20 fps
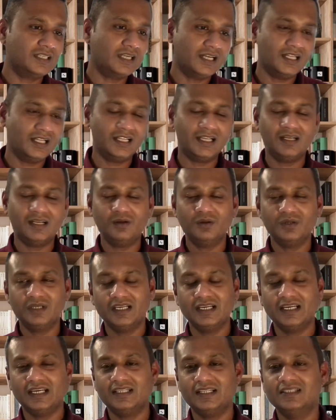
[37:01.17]
rather than
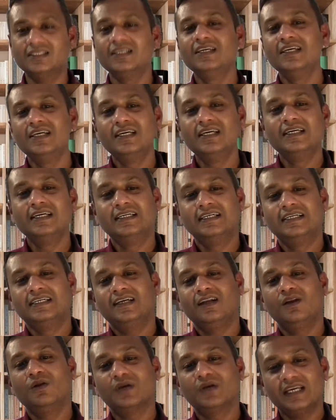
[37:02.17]
looking
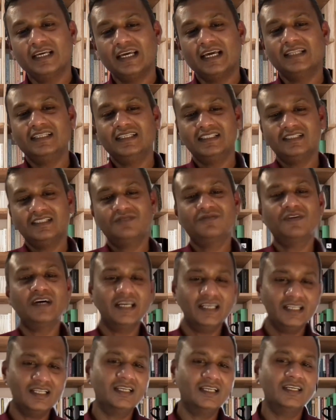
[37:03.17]
at these
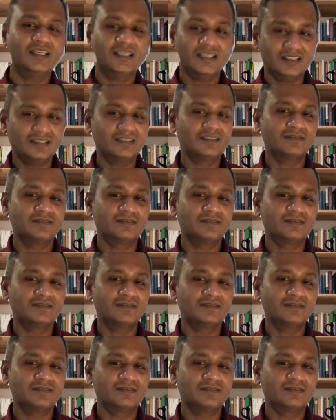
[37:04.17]
finer